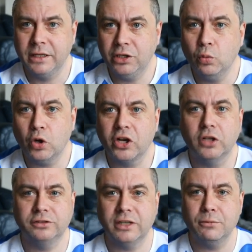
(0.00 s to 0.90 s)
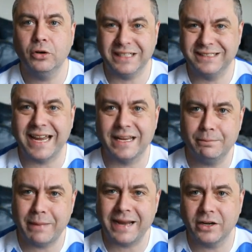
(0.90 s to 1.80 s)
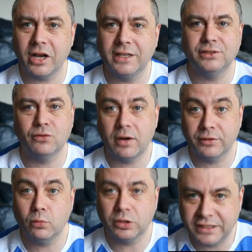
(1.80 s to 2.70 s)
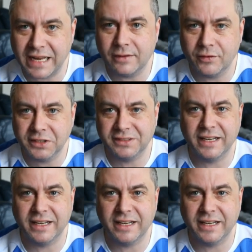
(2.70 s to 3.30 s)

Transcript: you want to concentrate more on attacking bad guys rather than watching adverts,